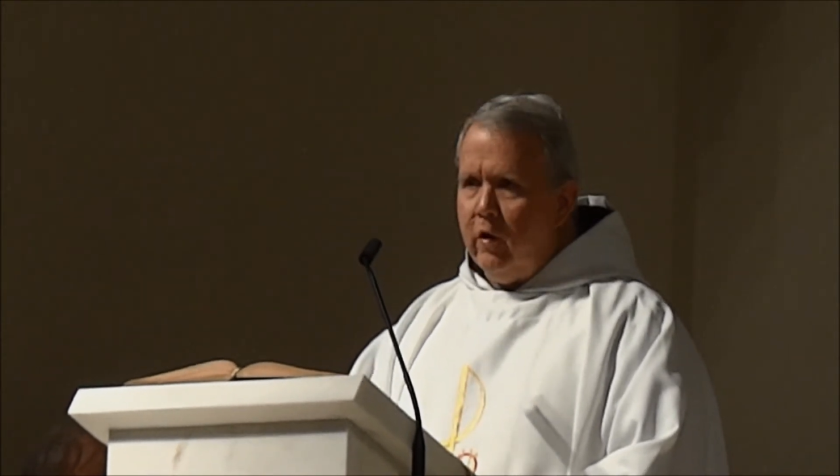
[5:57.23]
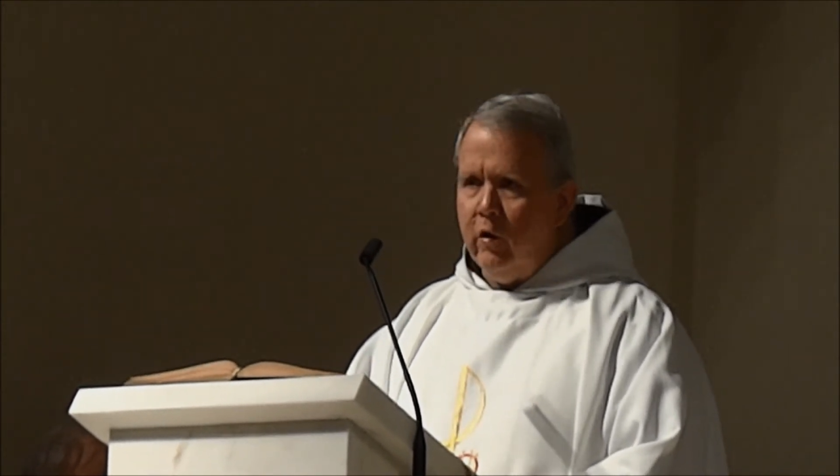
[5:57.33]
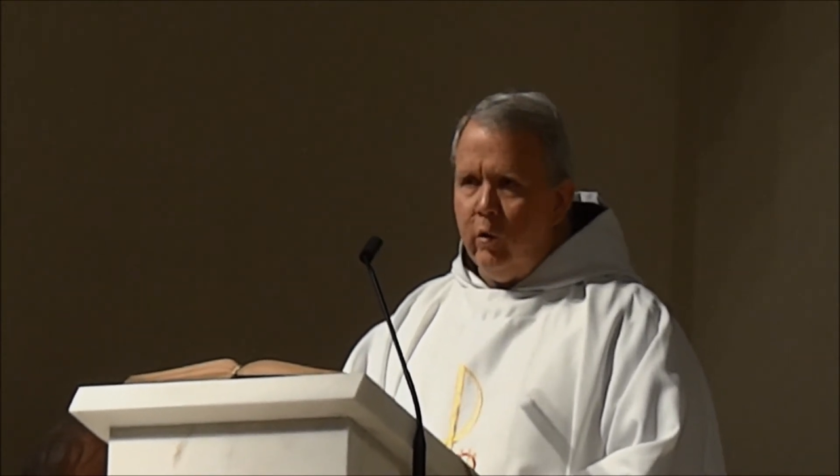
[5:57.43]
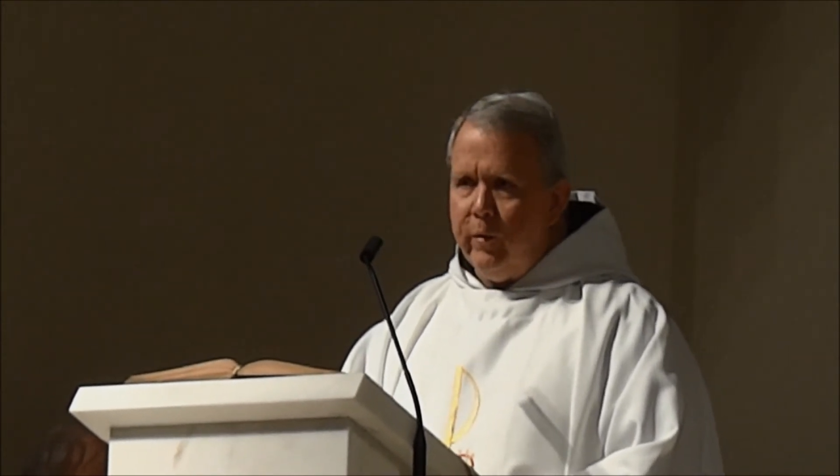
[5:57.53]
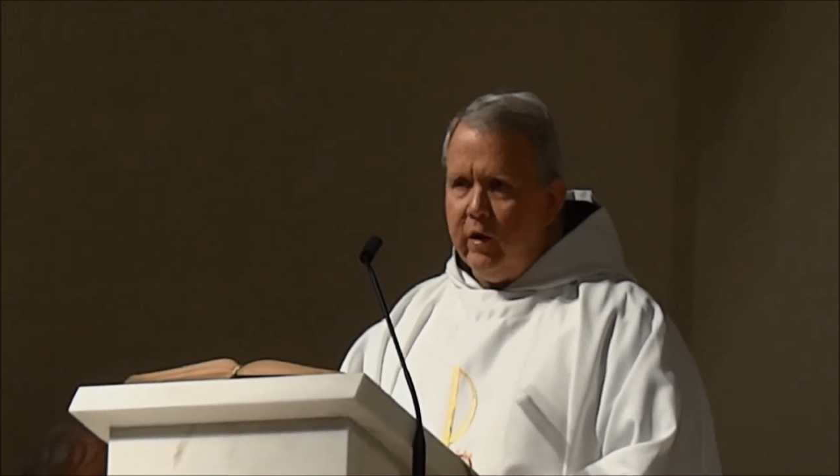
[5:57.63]

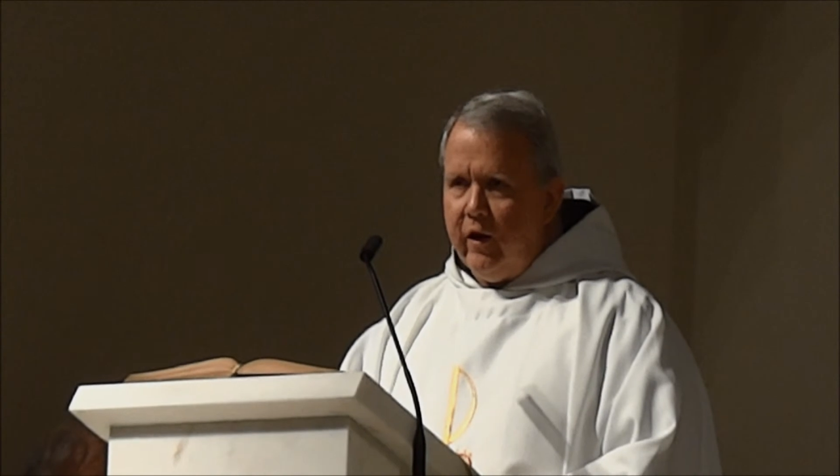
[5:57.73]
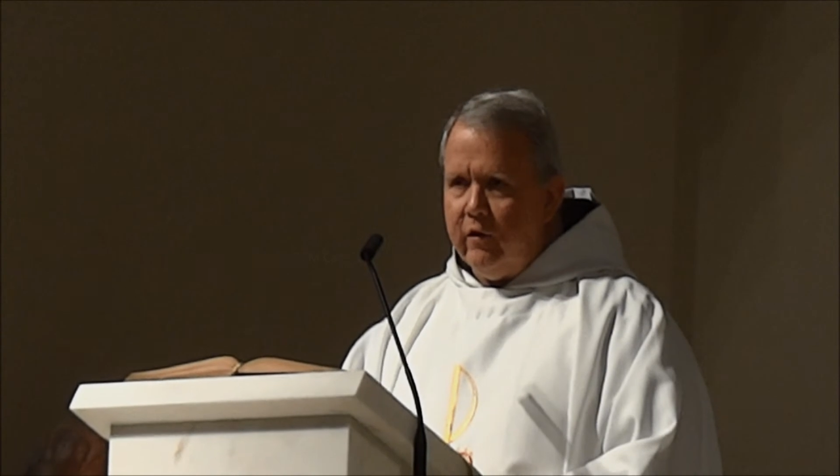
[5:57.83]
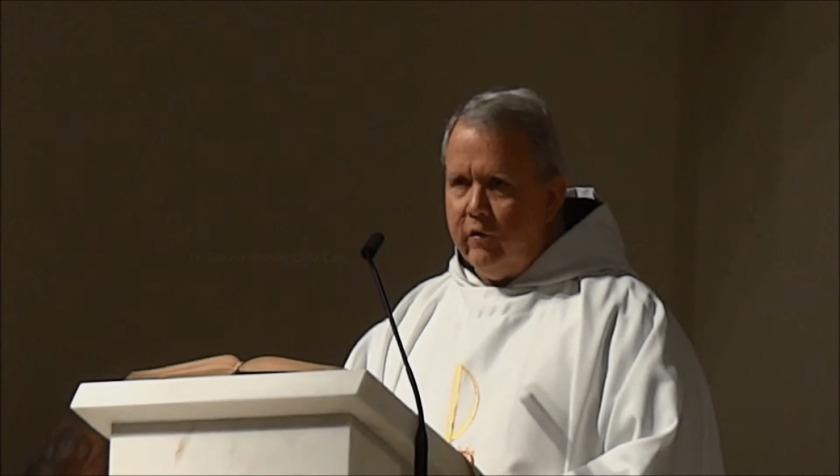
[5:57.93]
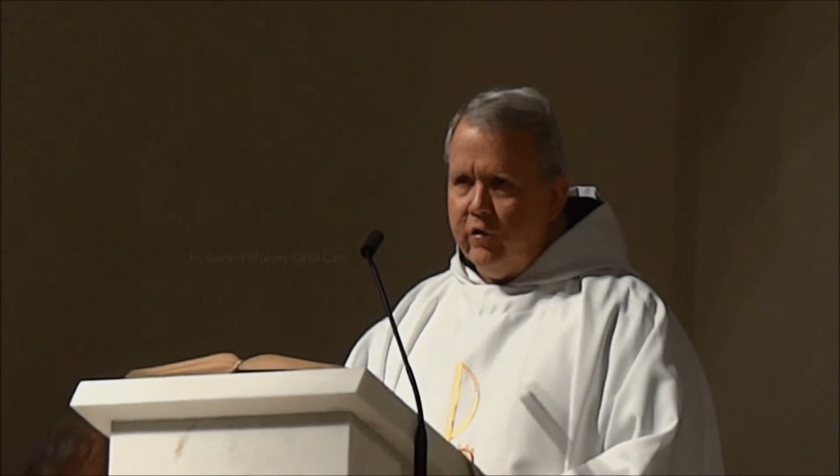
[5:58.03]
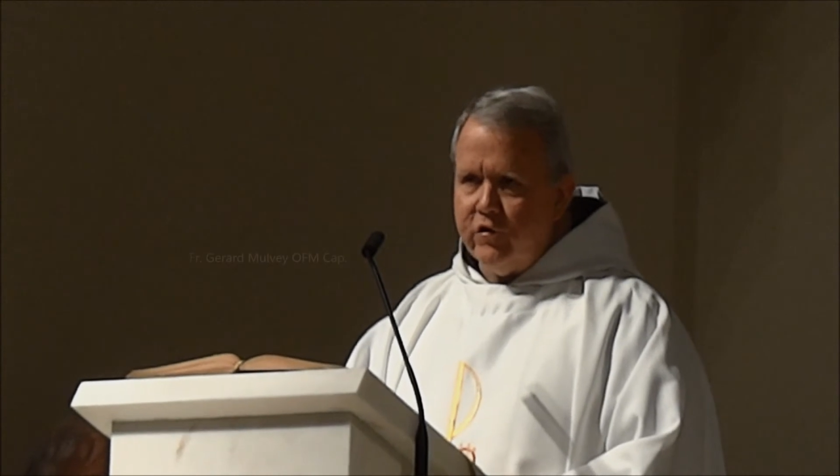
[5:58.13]
a little bit
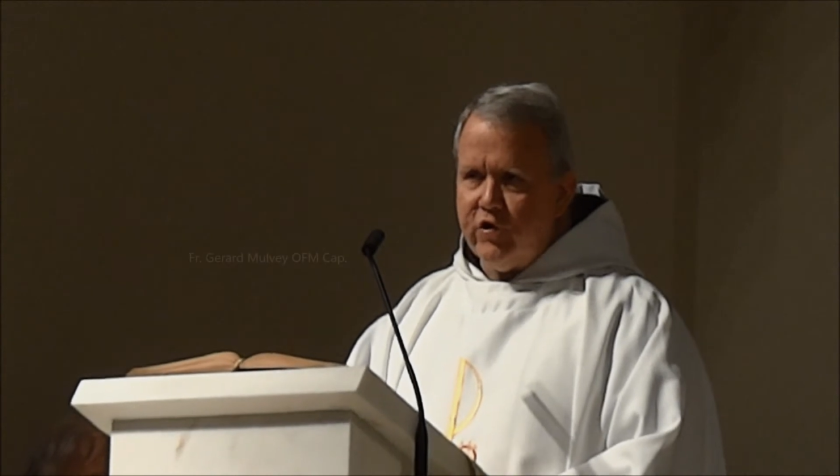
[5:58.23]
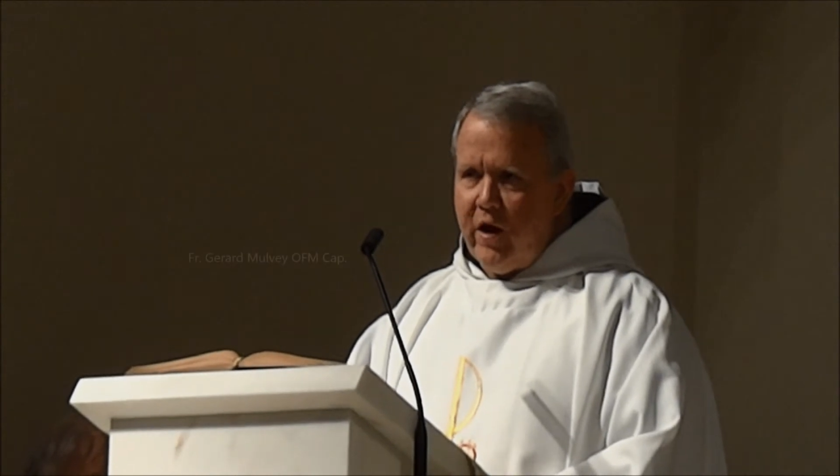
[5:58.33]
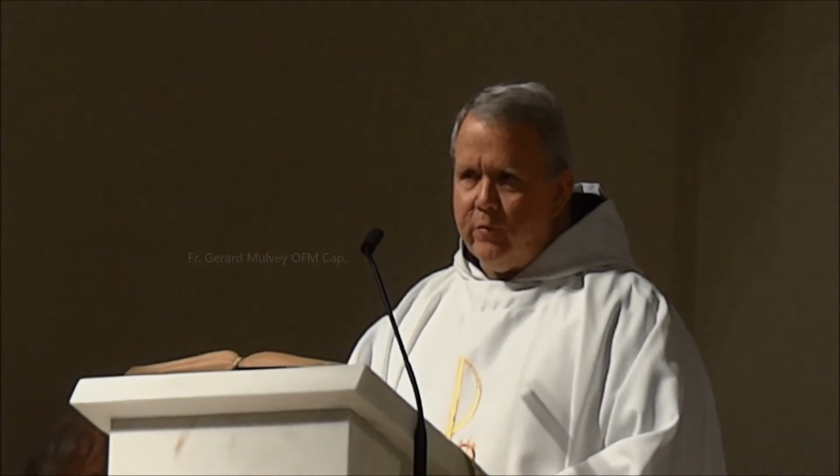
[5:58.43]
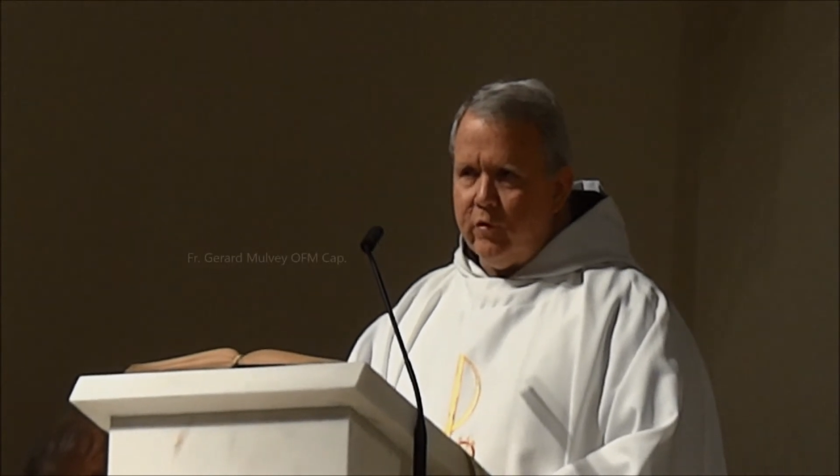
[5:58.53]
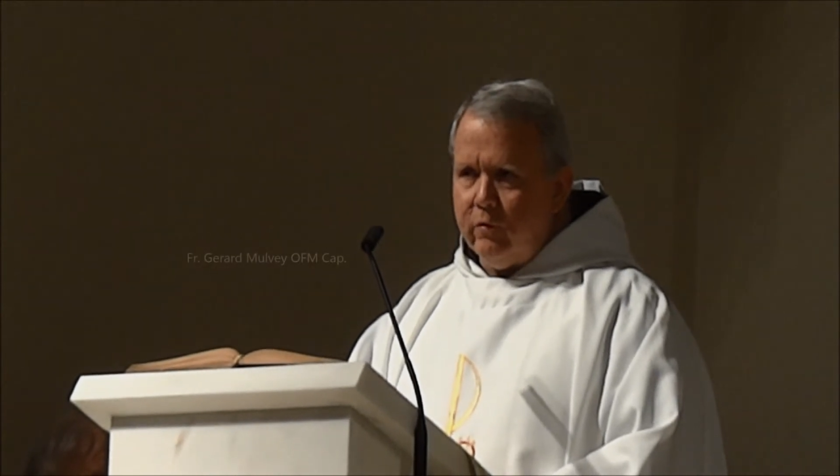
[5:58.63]
later in this
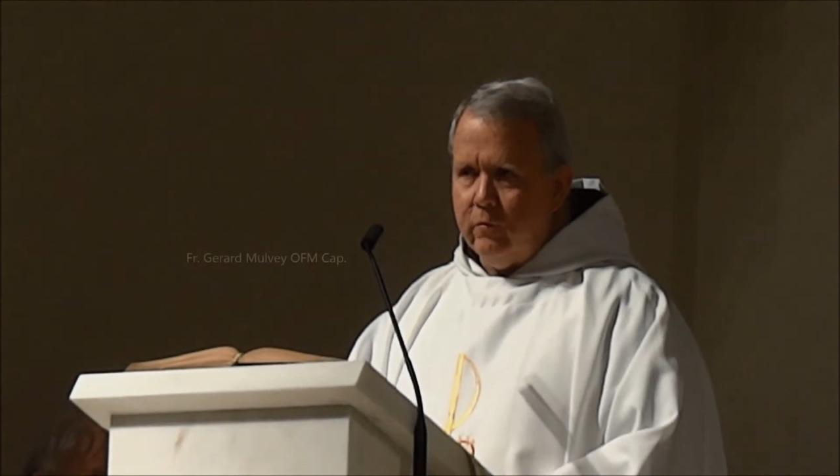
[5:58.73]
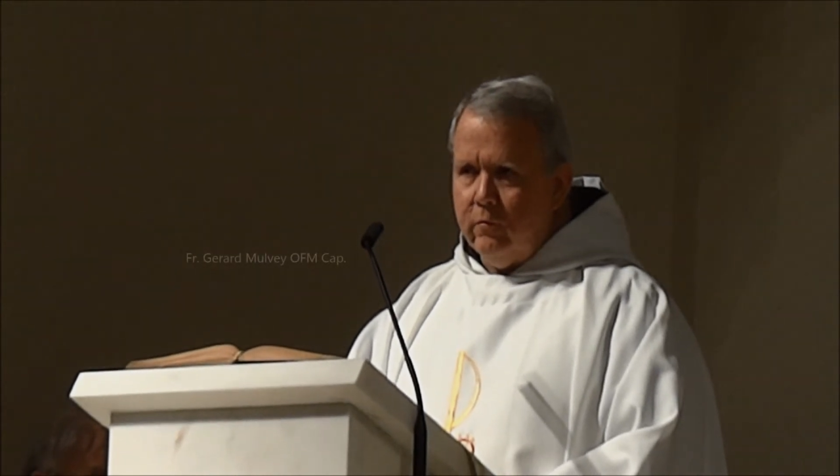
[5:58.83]
chapter.